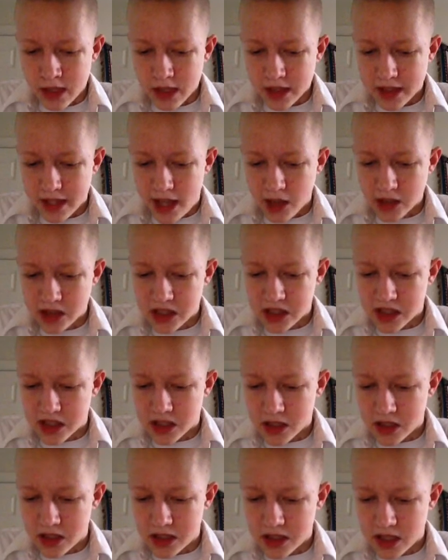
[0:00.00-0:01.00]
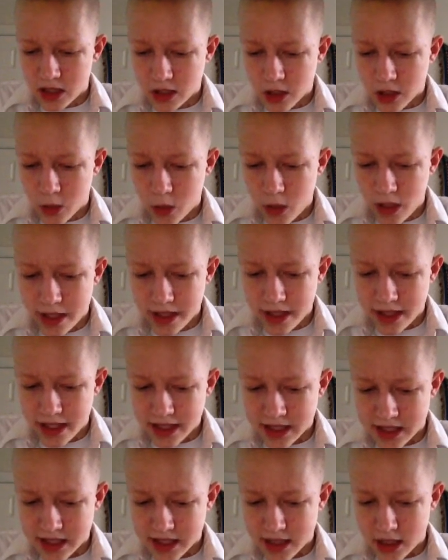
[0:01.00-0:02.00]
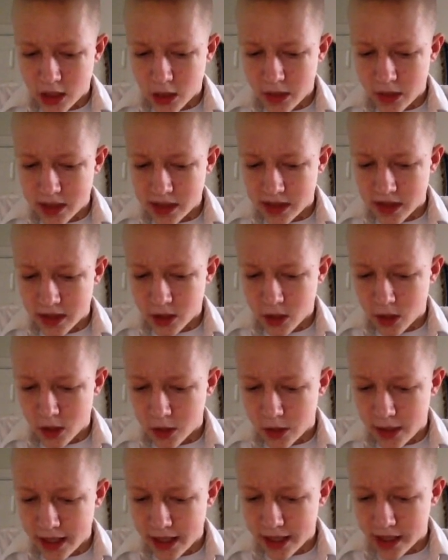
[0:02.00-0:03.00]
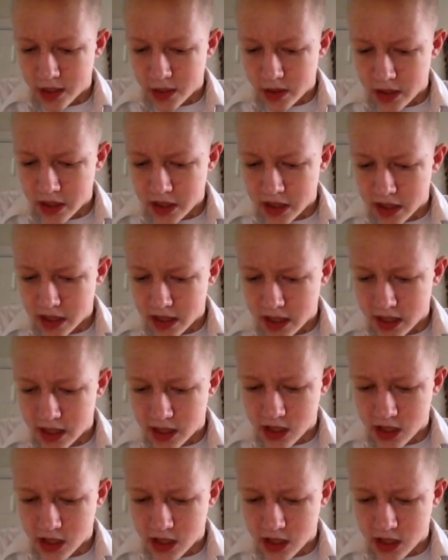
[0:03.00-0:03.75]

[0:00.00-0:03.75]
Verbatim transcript: The houses stood still and quiet as the silhouettes of the tall pine trees stayed,